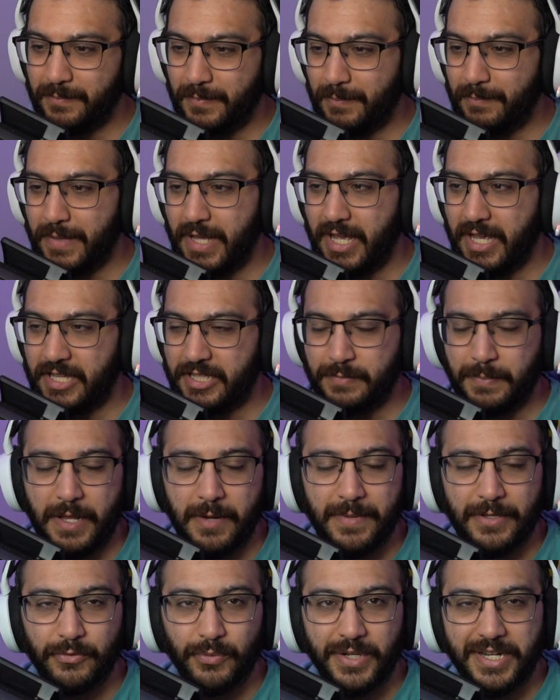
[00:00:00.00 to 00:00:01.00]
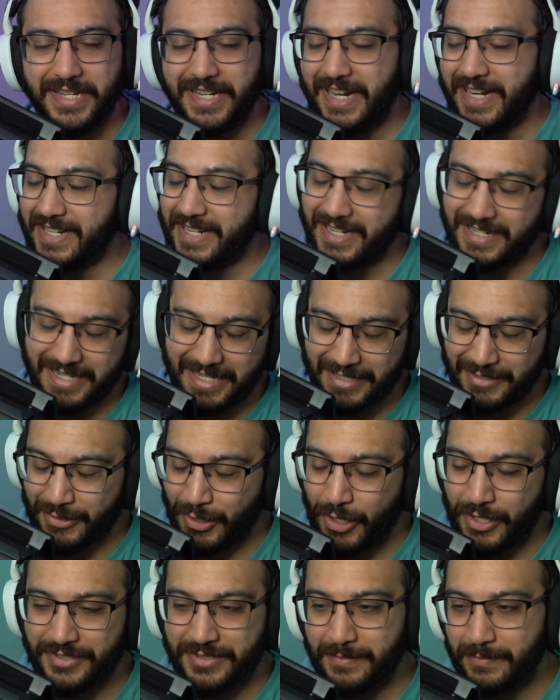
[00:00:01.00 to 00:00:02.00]
Spider-Man 2099 is
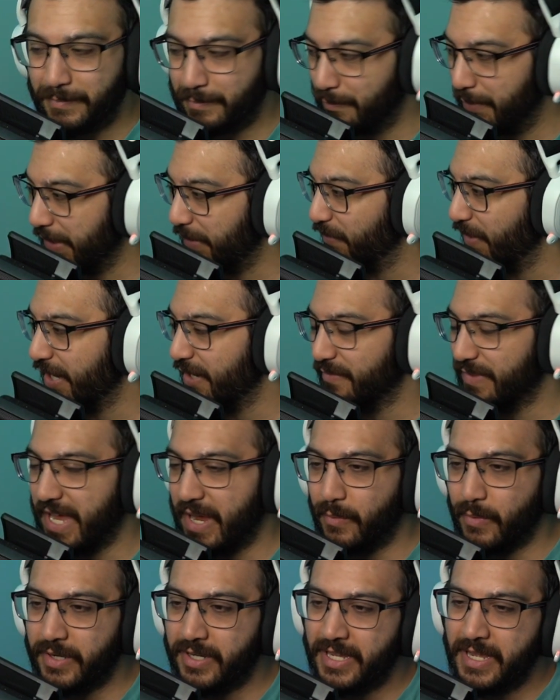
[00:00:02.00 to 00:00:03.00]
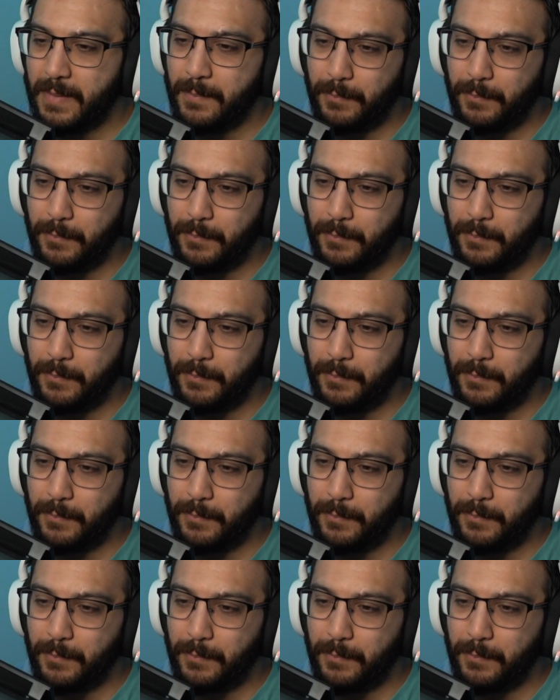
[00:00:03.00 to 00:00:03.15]
awesome. Big fan of that one.